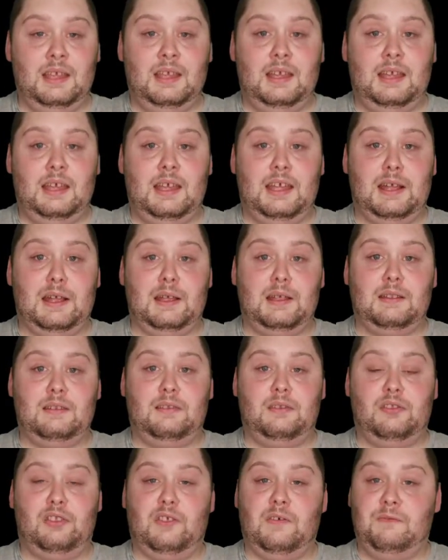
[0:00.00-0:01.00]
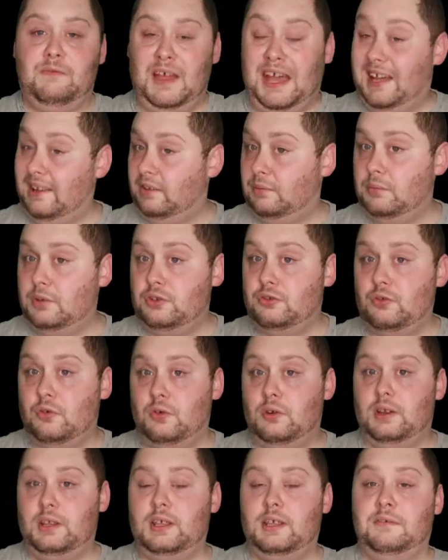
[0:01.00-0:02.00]
And the vast
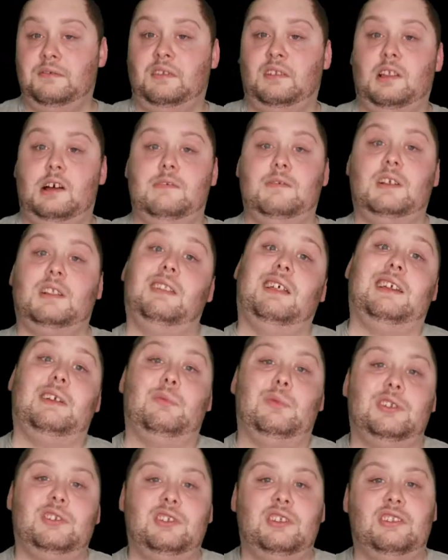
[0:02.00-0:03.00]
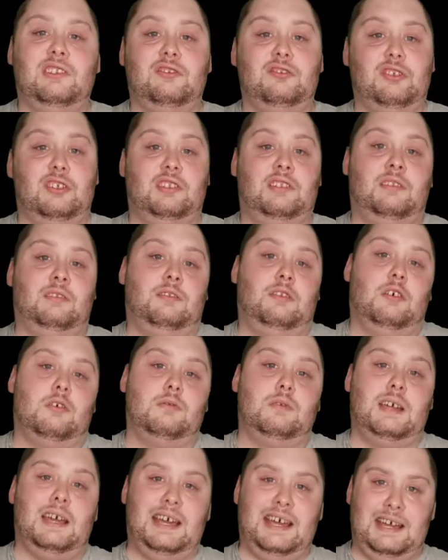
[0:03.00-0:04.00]
majority of Slavic languages just
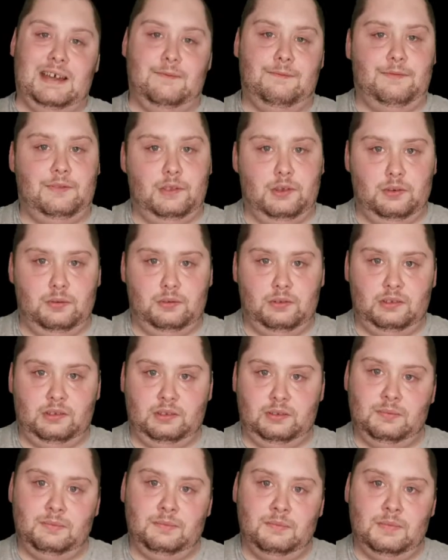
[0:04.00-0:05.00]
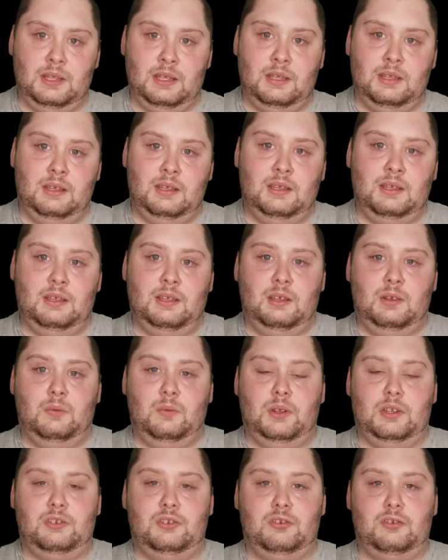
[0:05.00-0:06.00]
don't have those,
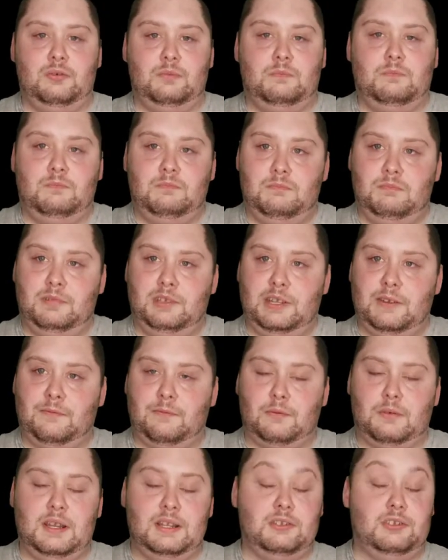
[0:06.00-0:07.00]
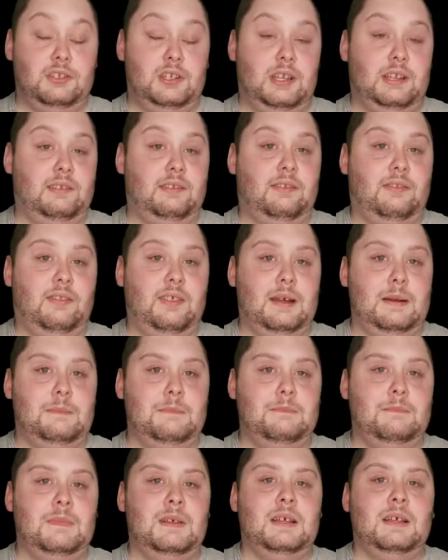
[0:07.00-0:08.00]
which differentiates
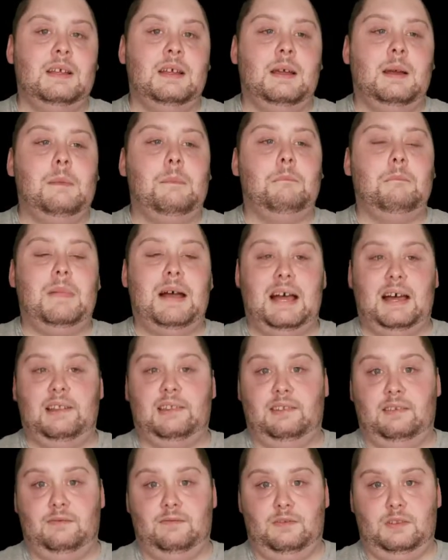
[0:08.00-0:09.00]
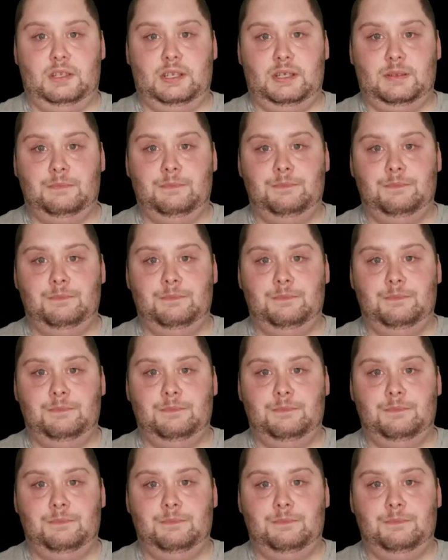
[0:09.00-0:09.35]
them massively.